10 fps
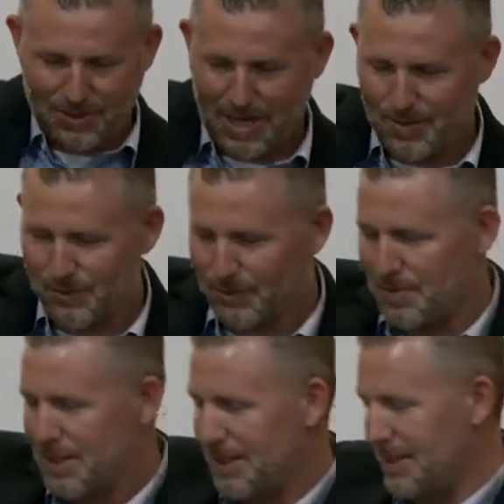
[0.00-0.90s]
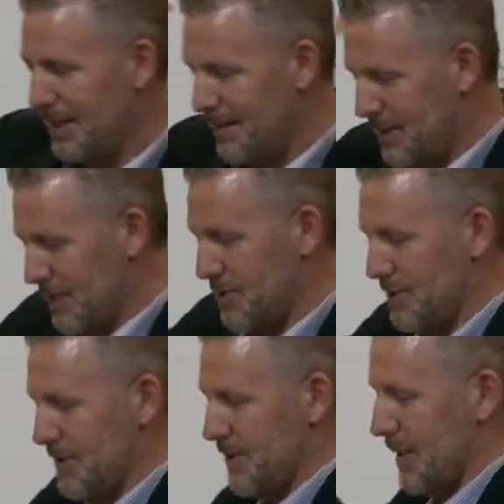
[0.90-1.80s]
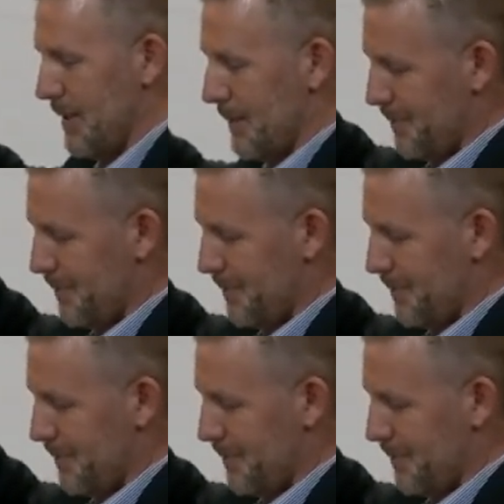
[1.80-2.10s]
hand with me. That's your desire.